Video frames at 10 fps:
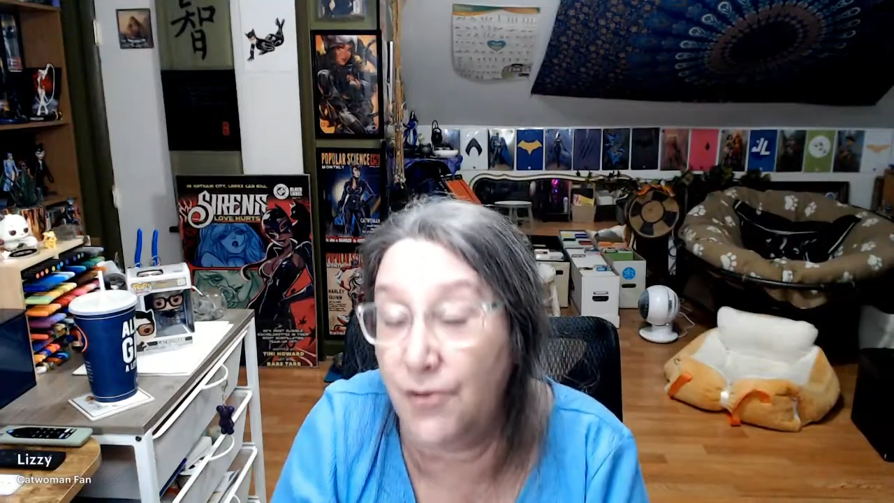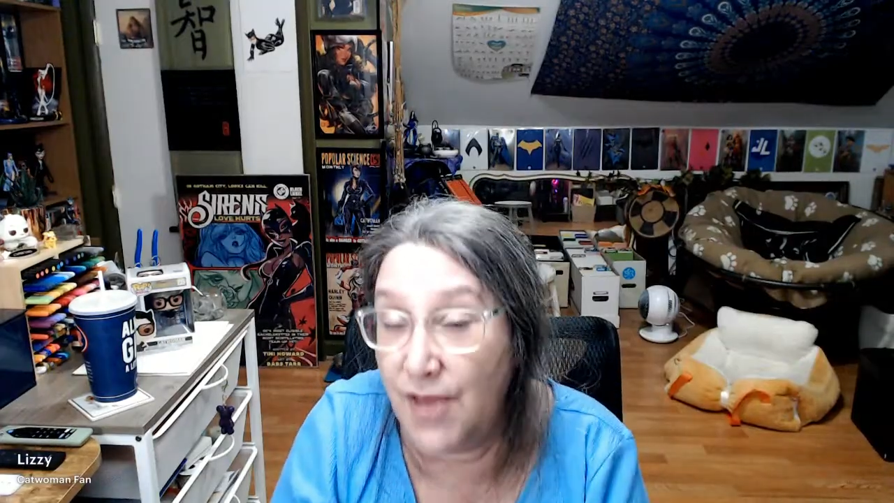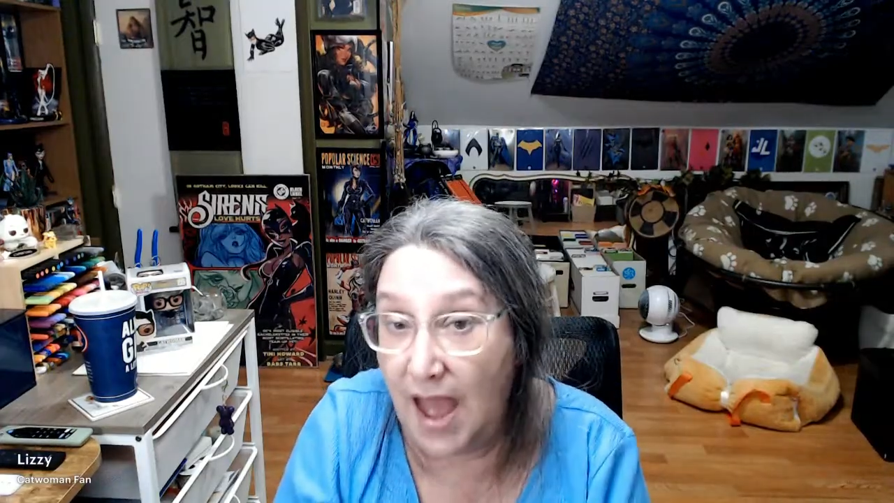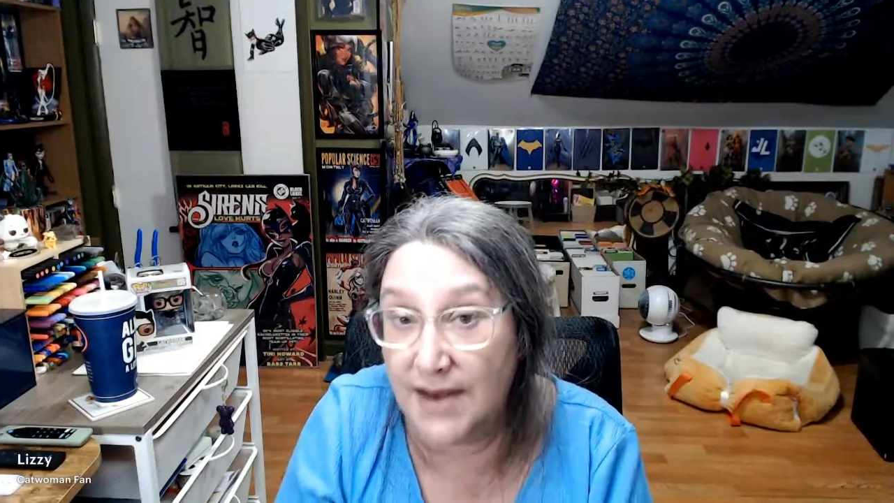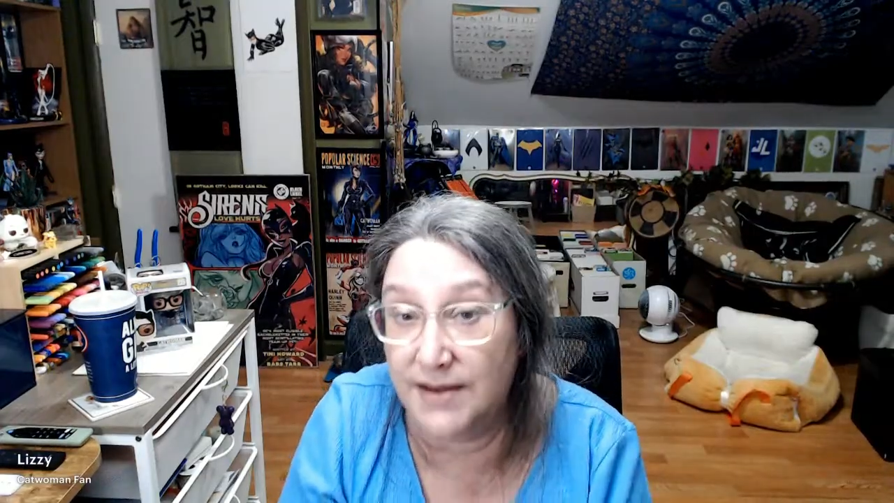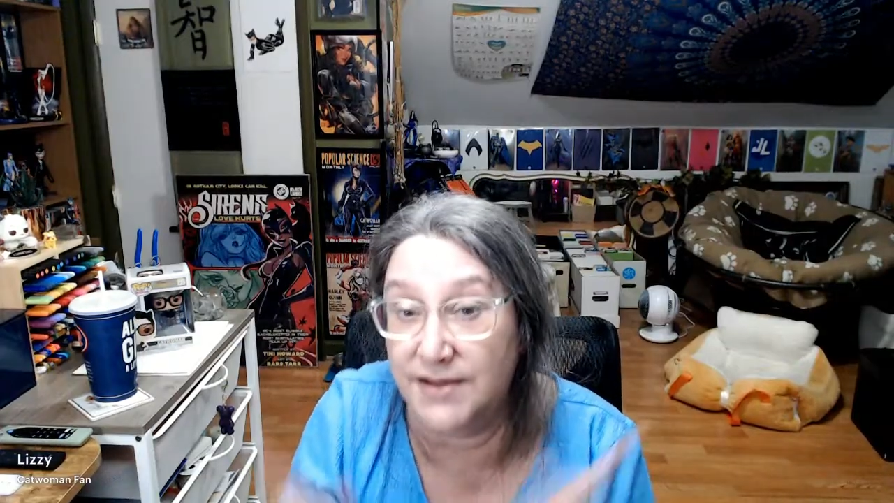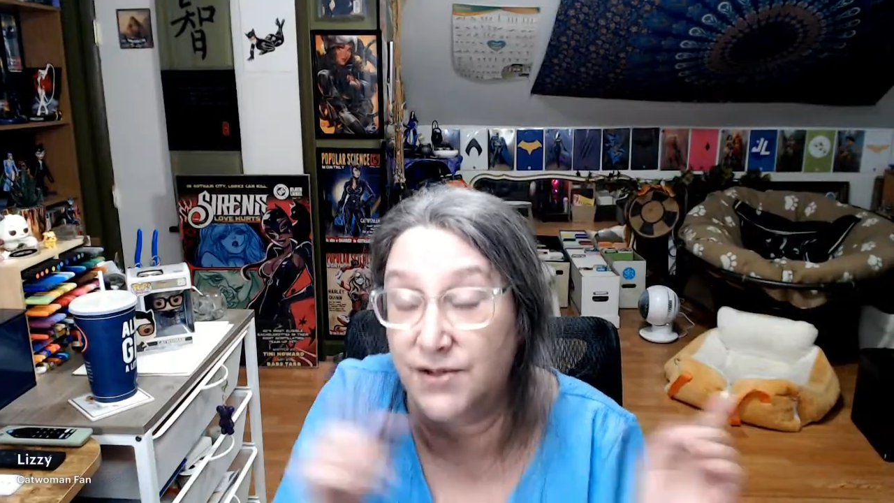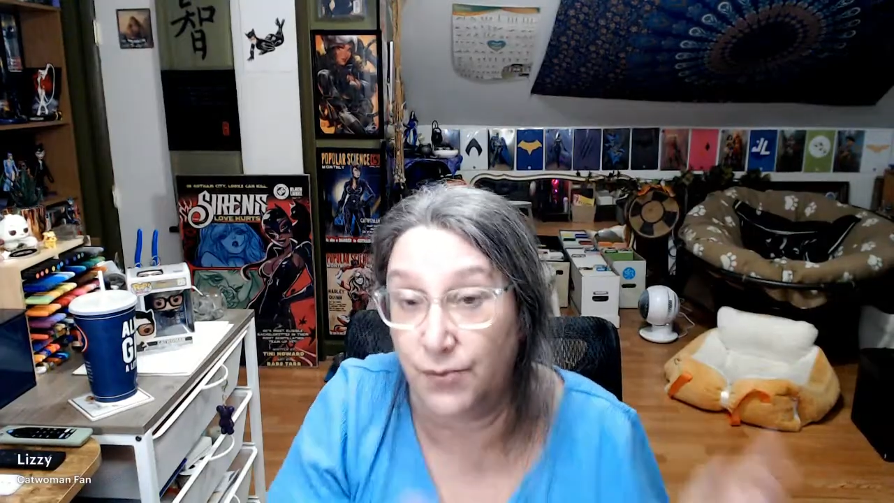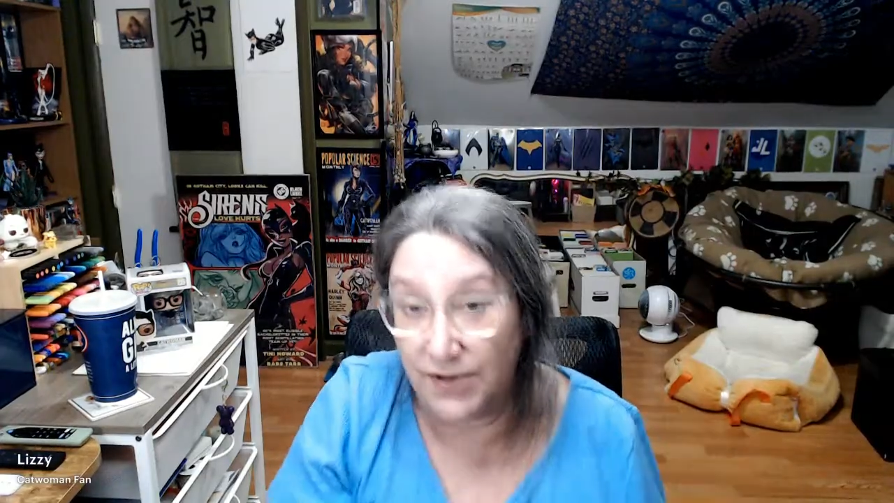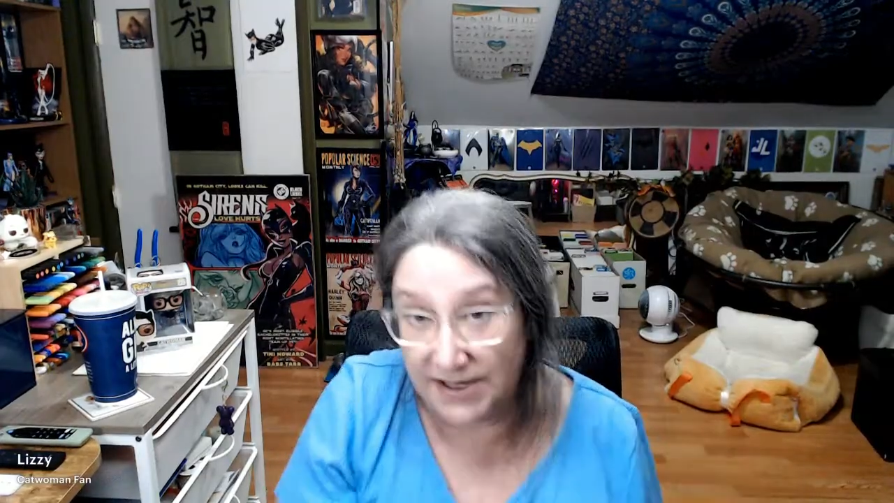that
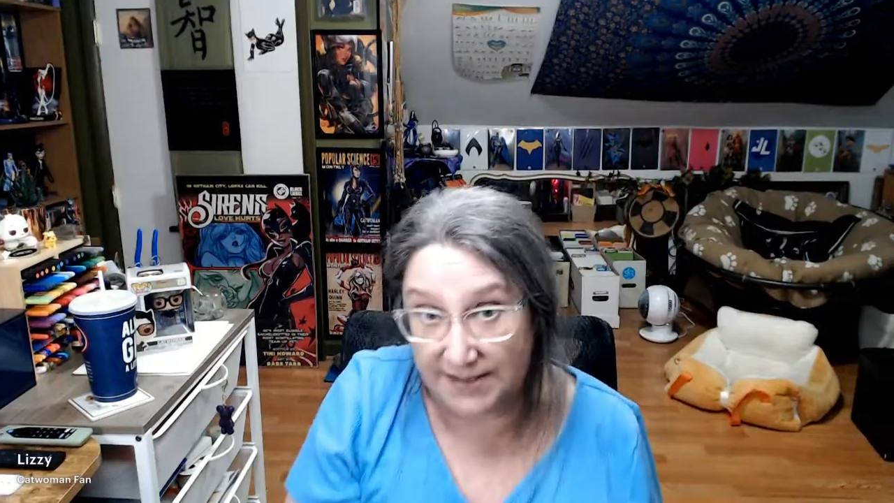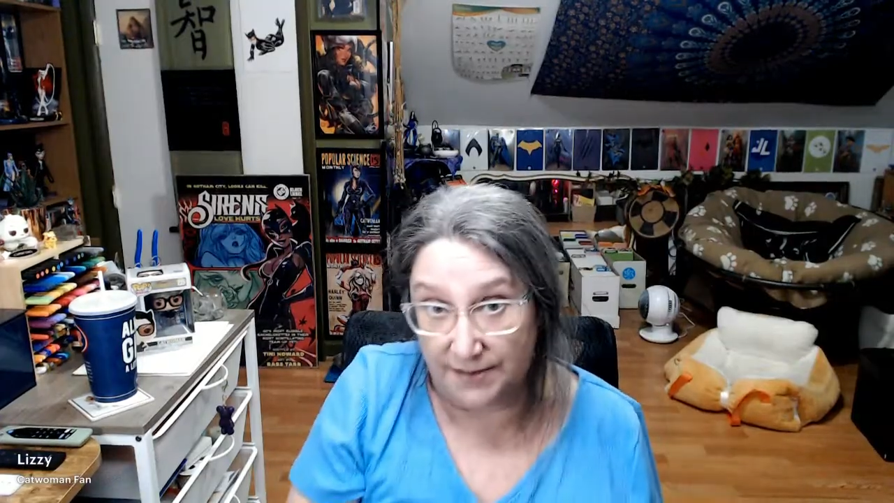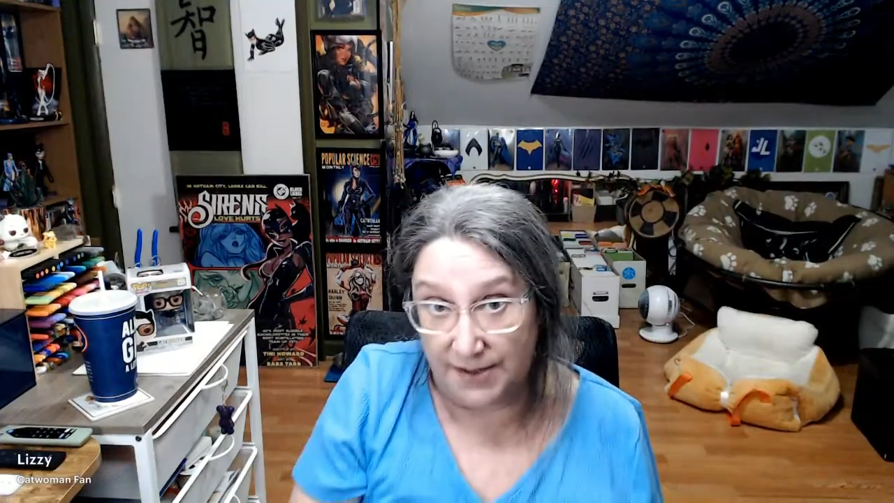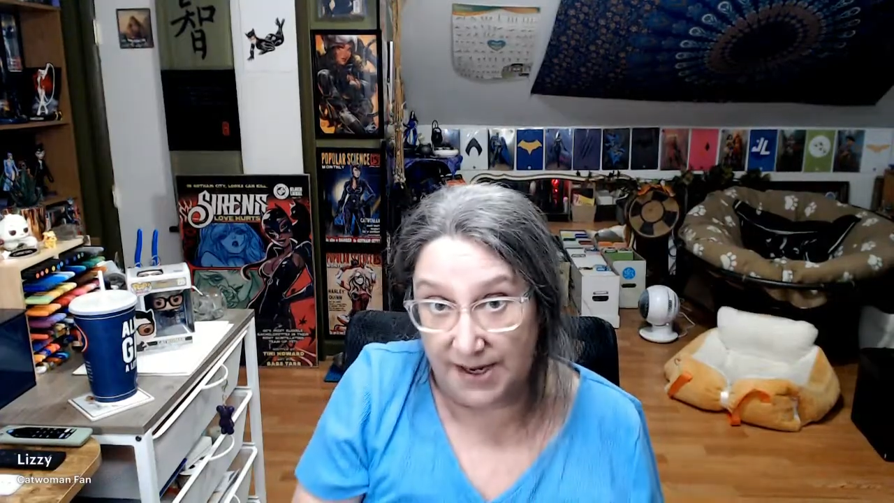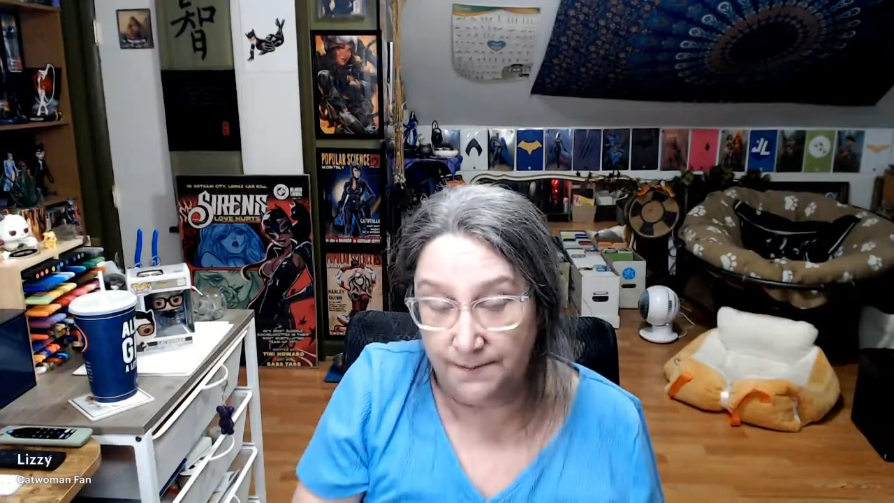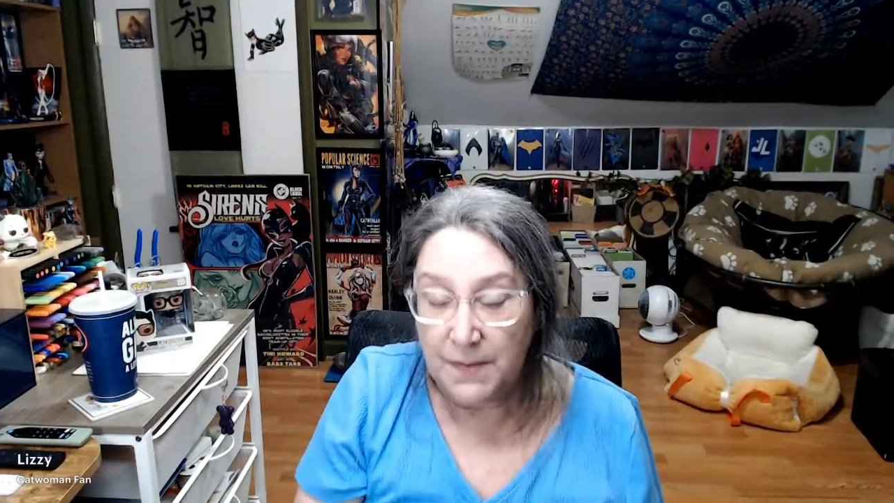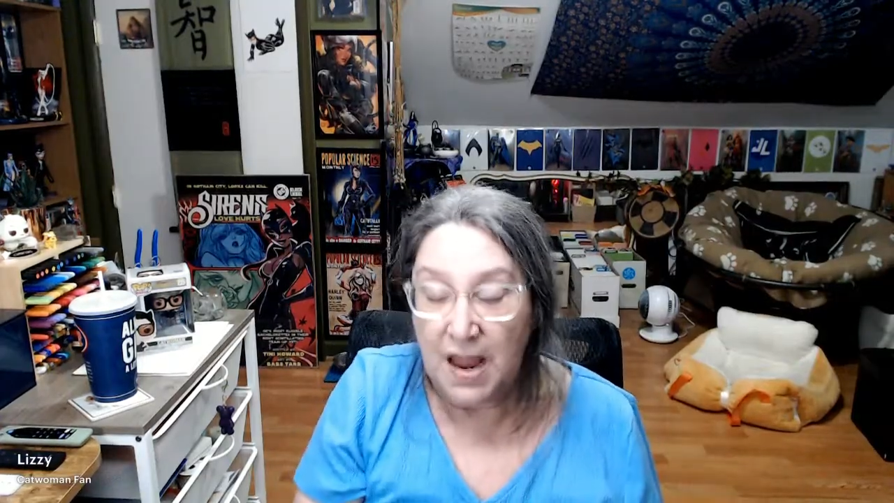until recently.